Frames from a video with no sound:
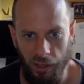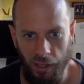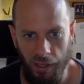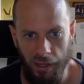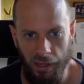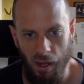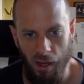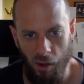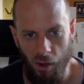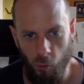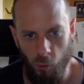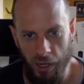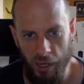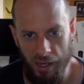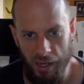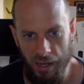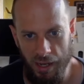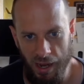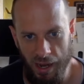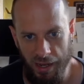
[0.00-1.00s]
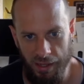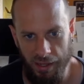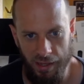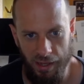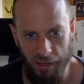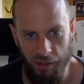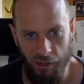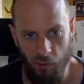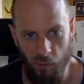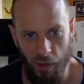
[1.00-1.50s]
I really like
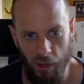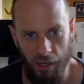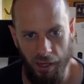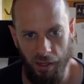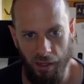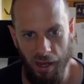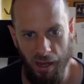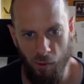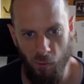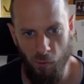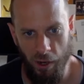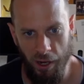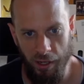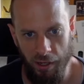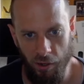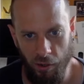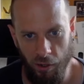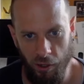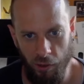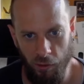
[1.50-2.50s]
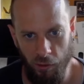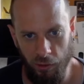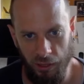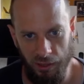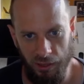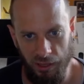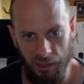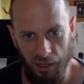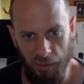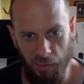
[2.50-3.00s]
that you can write your code in
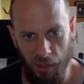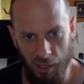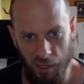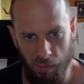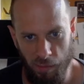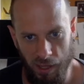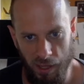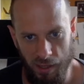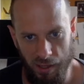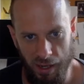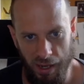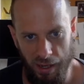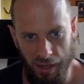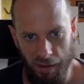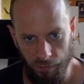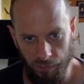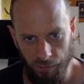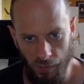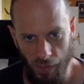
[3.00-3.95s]
C++ native.